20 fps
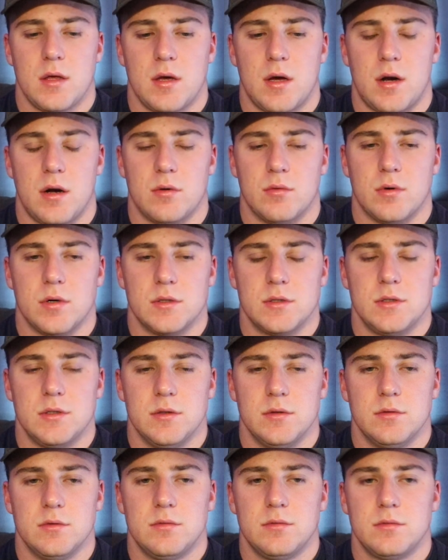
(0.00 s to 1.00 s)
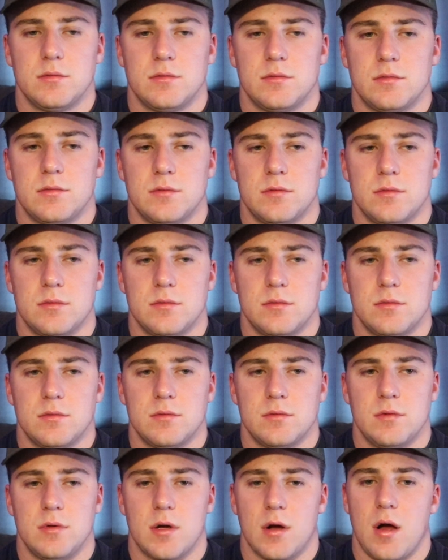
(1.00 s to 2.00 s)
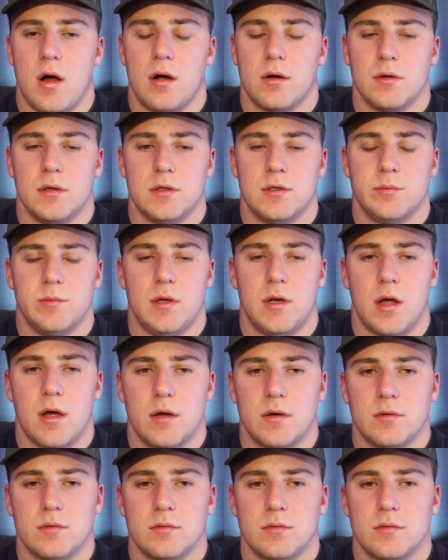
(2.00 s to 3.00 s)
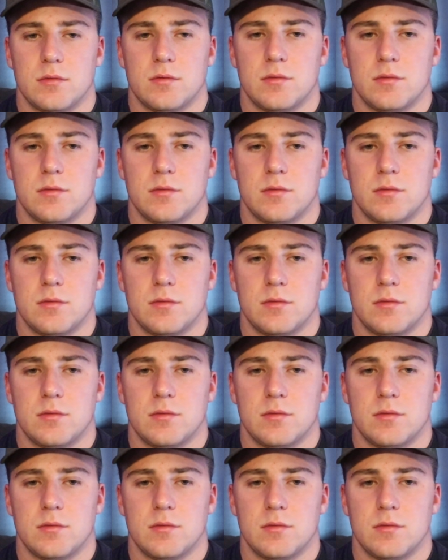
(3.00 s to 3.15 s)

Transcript: I don't want you. You're ugly to me now.